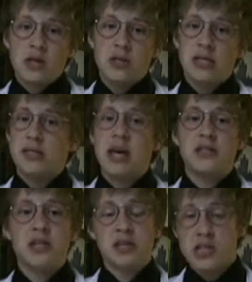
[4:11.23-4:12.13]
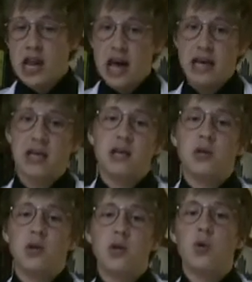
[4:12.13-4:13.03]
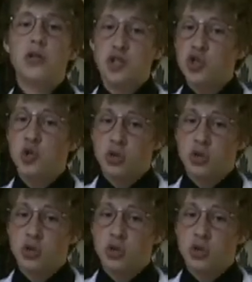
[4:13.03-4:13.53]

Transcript: They say things like, we shouldn't